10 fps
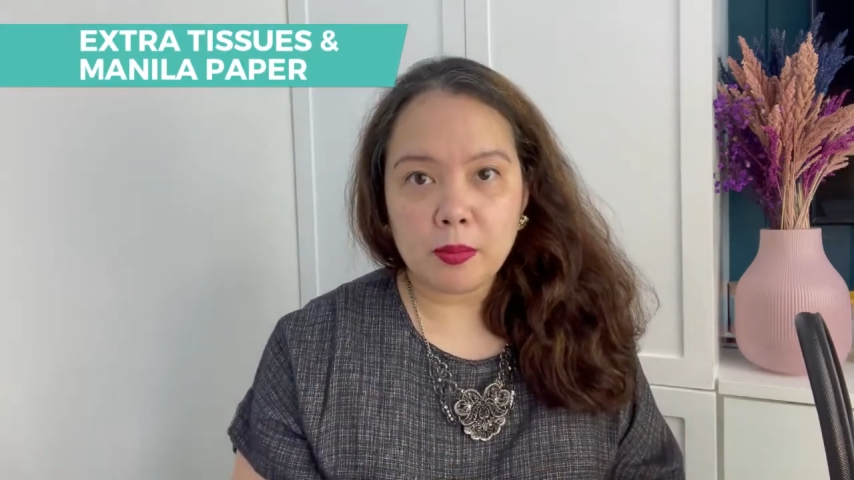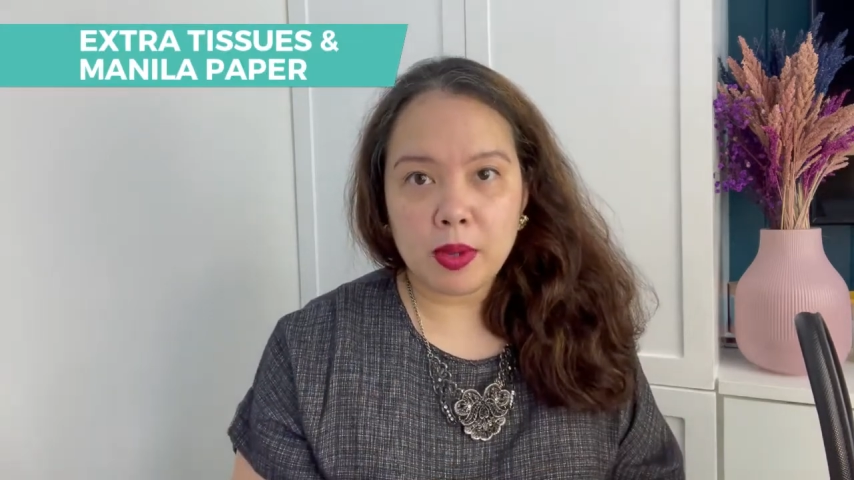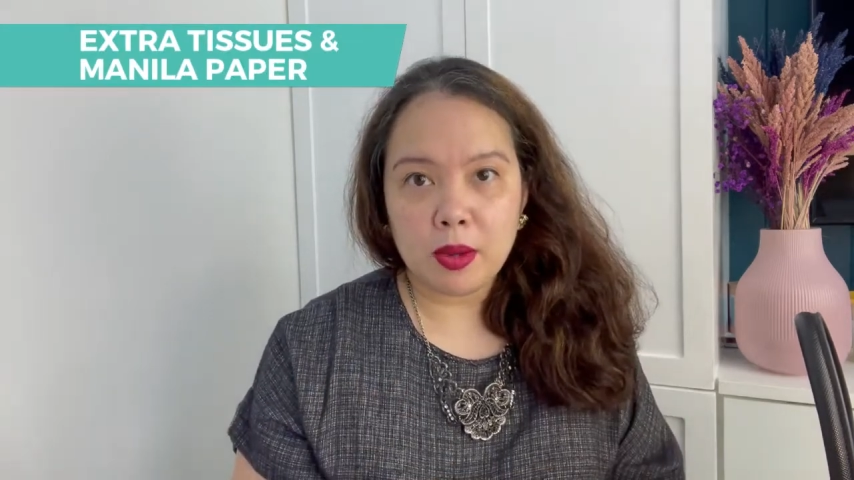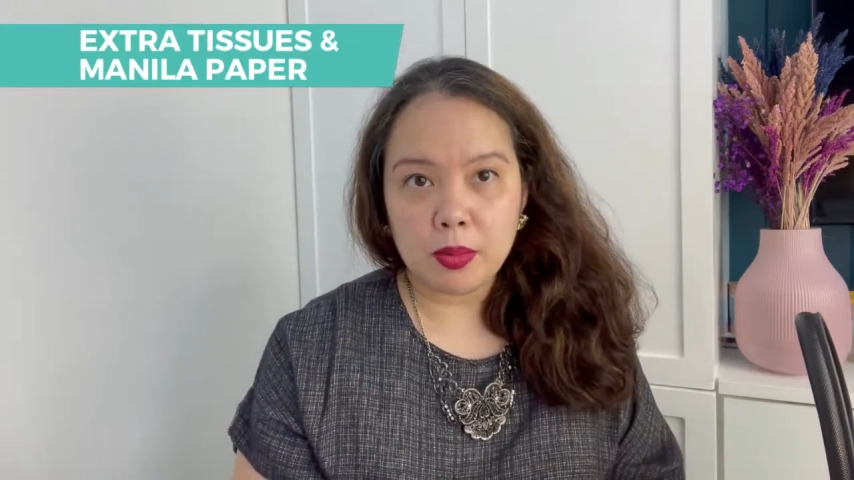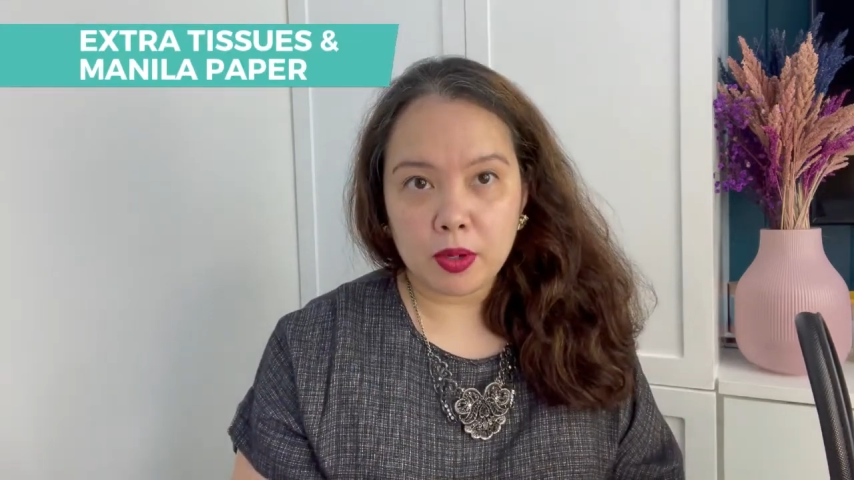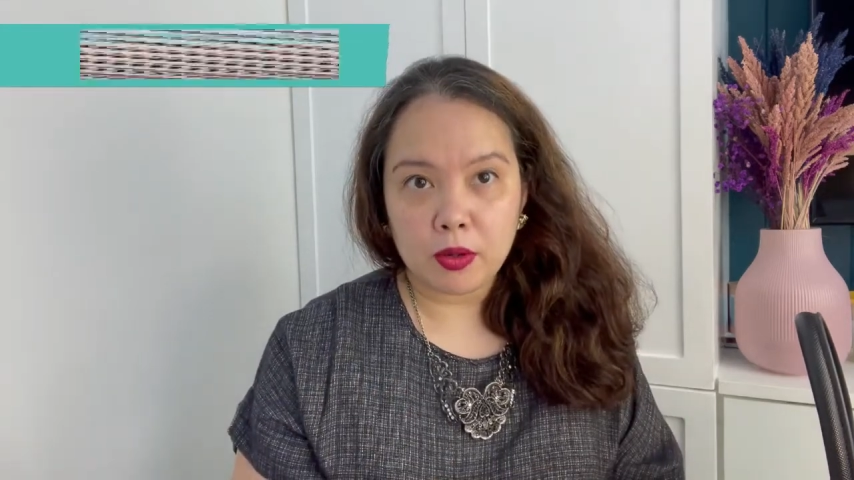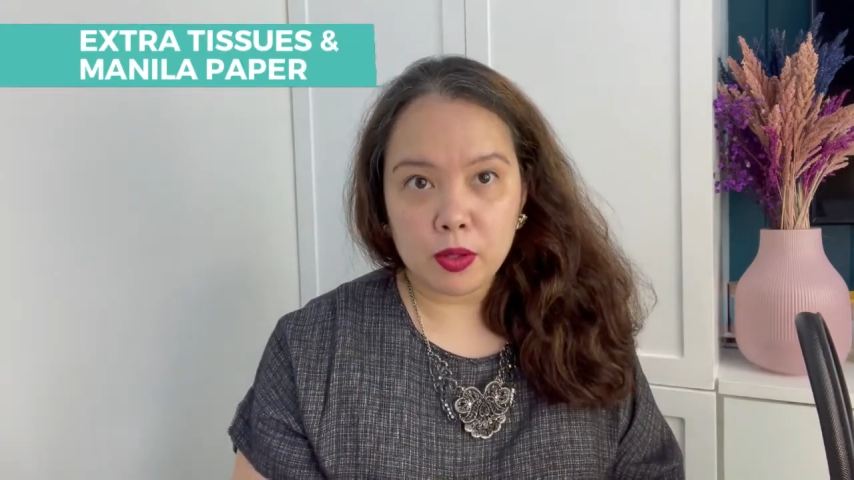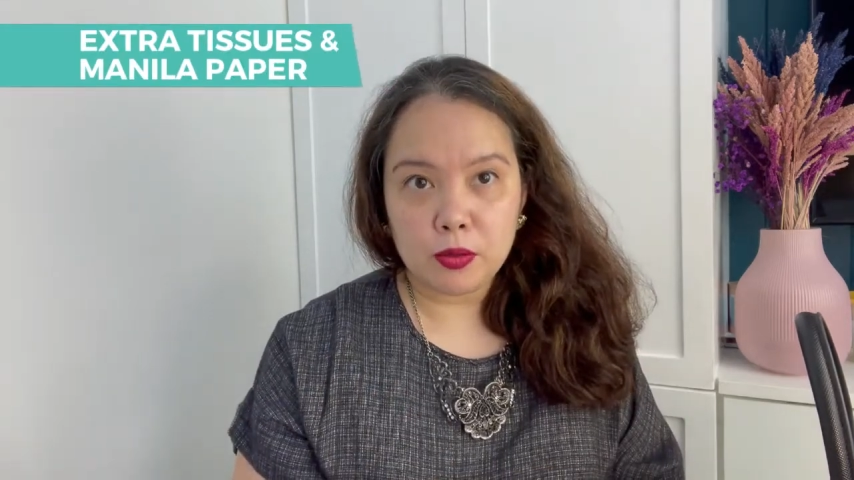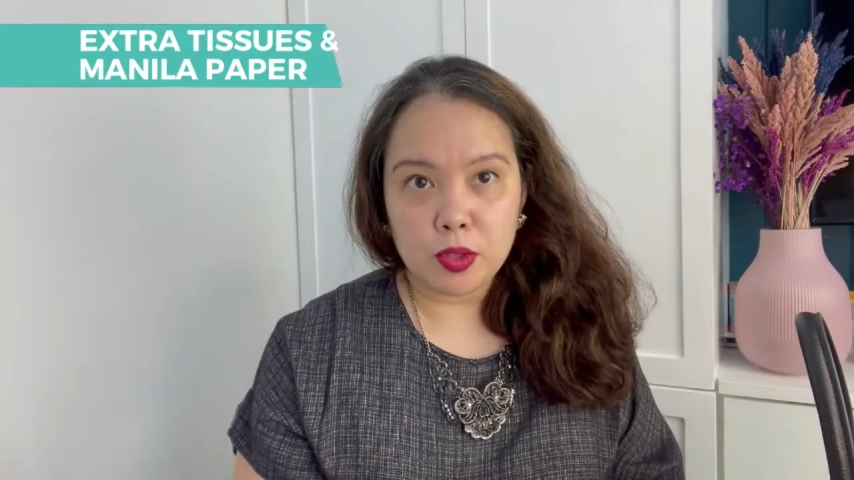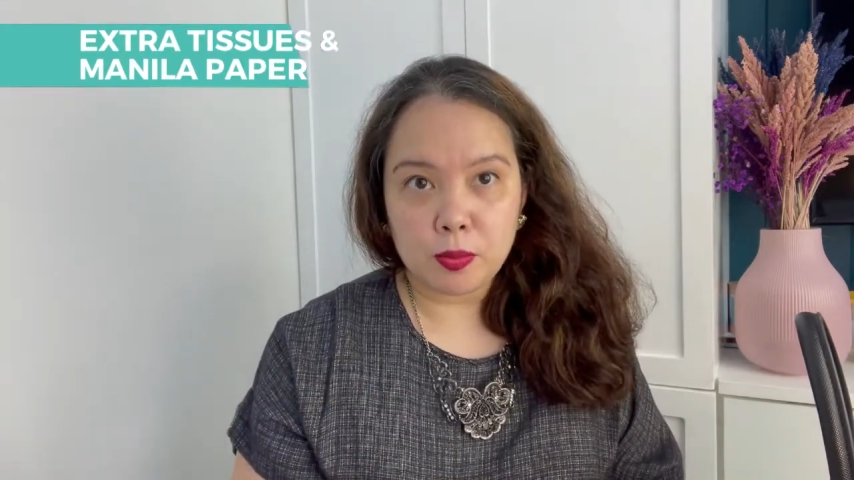paper or
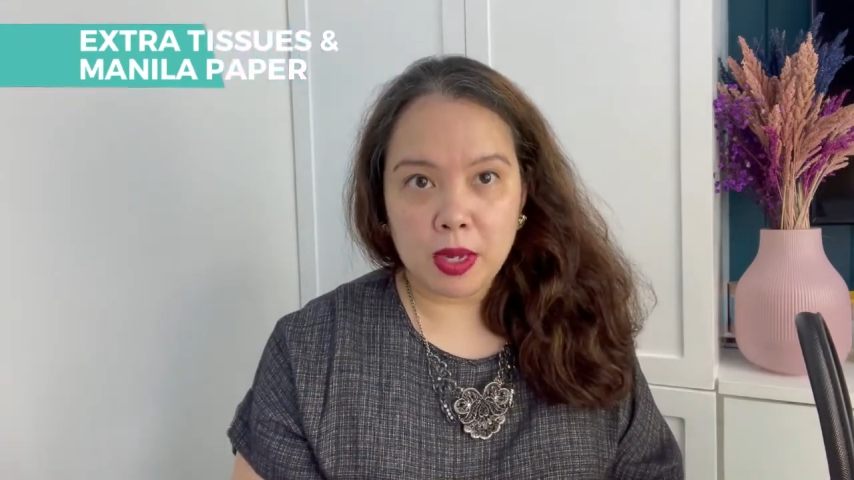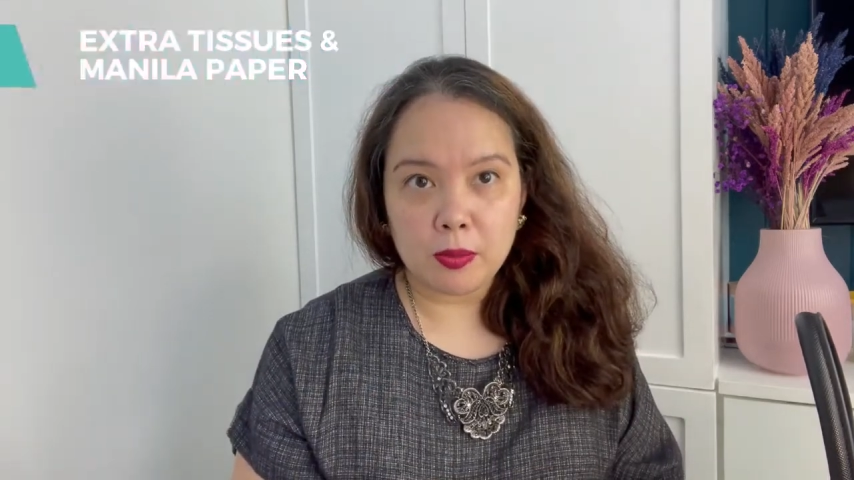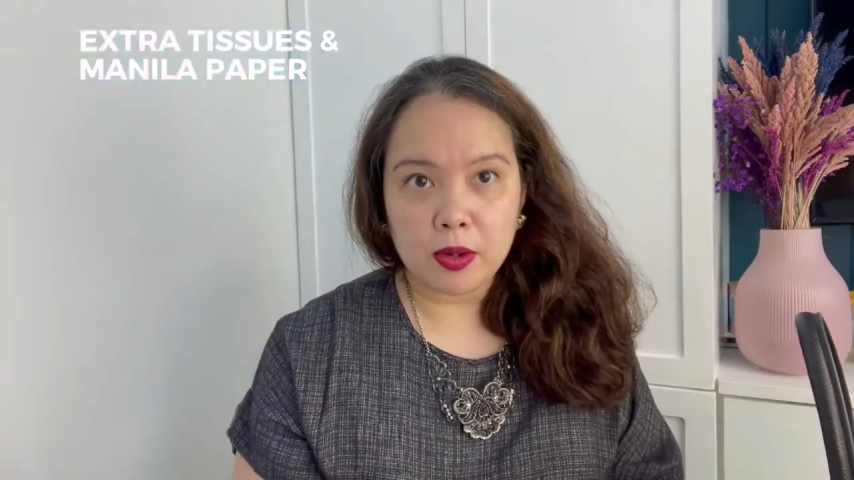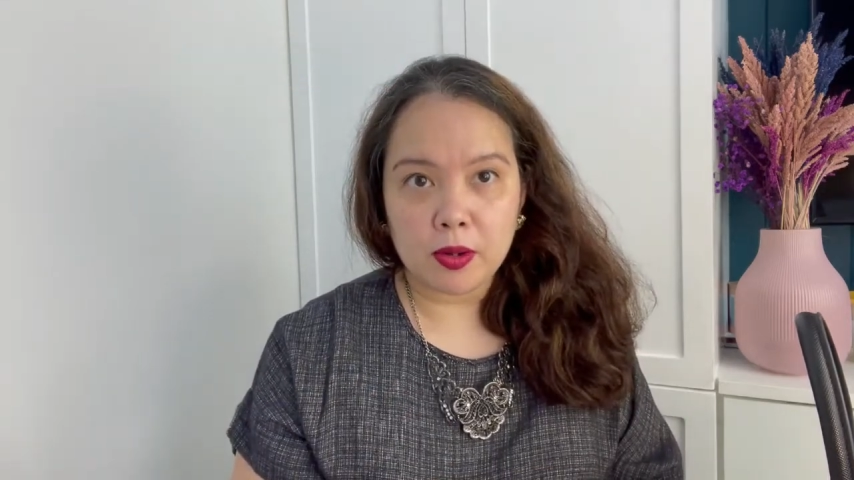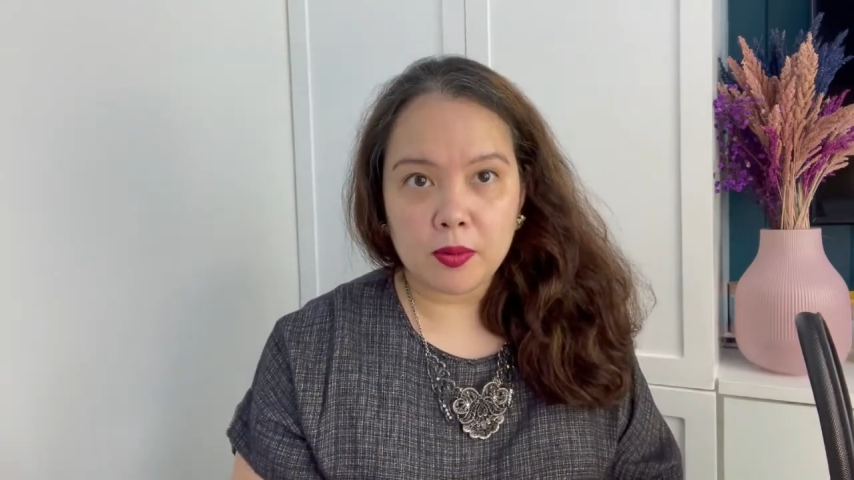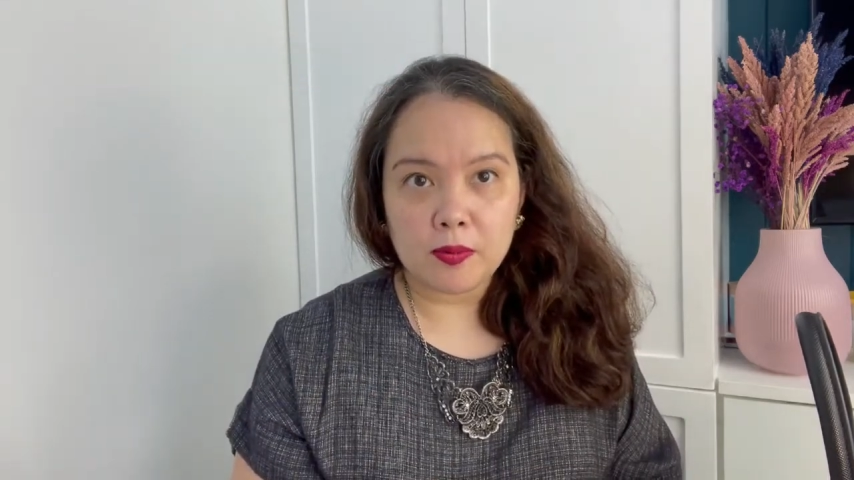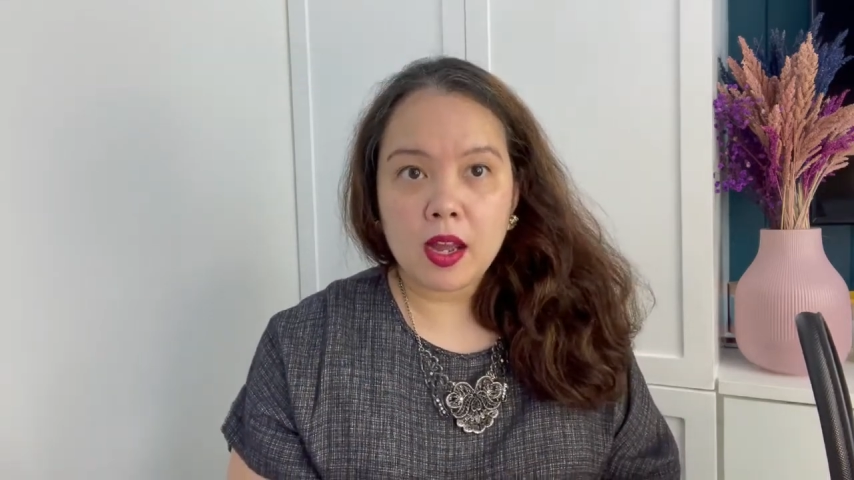loose paper.